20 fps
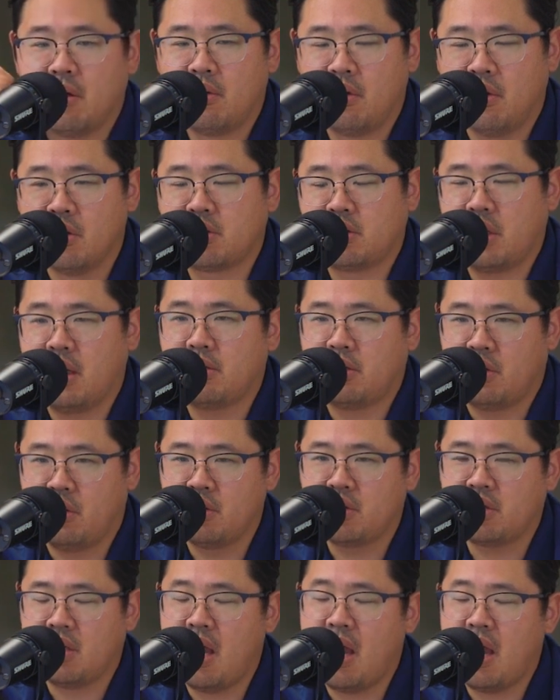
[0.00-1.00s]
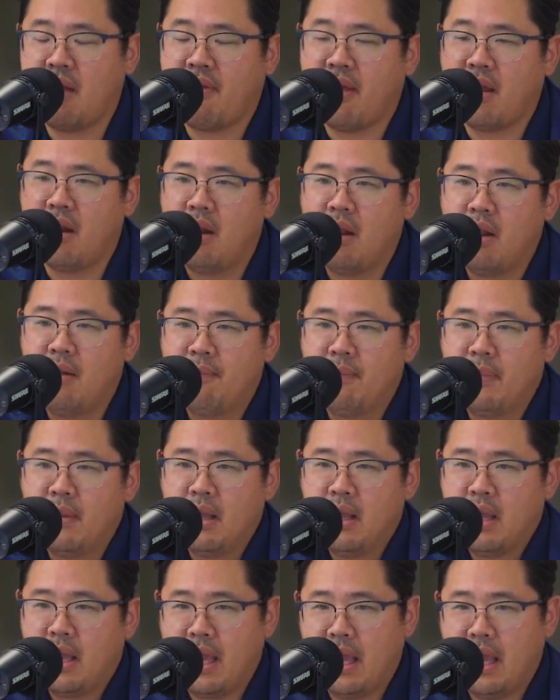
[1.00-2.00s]
You're saying that
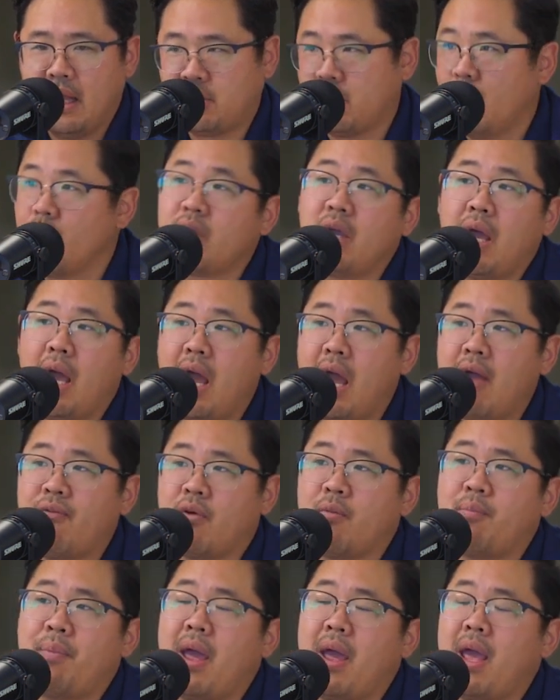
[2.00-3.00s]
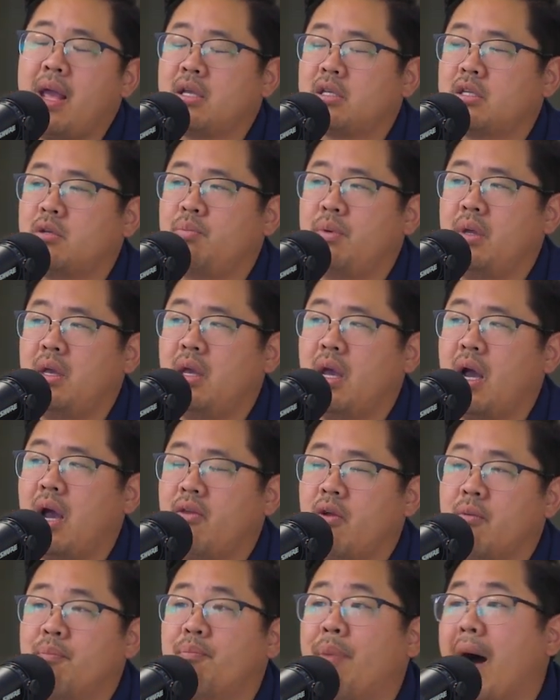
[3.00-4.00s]
it's okay for banks to be
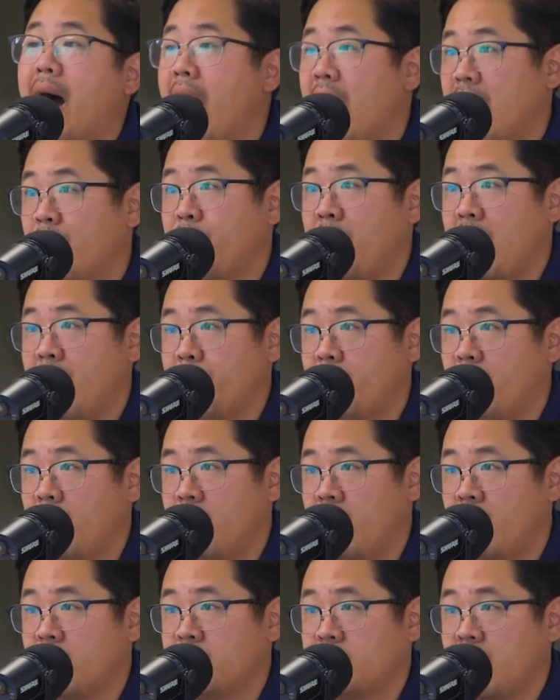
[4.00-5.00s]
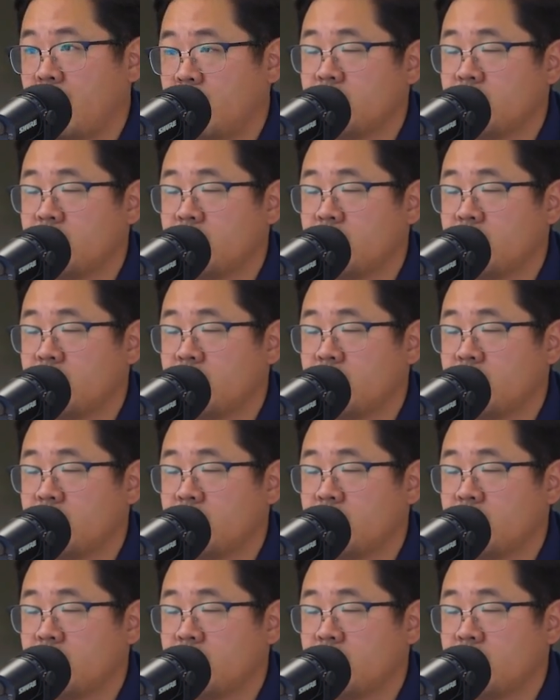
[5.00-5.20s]
either buying paper in our sector.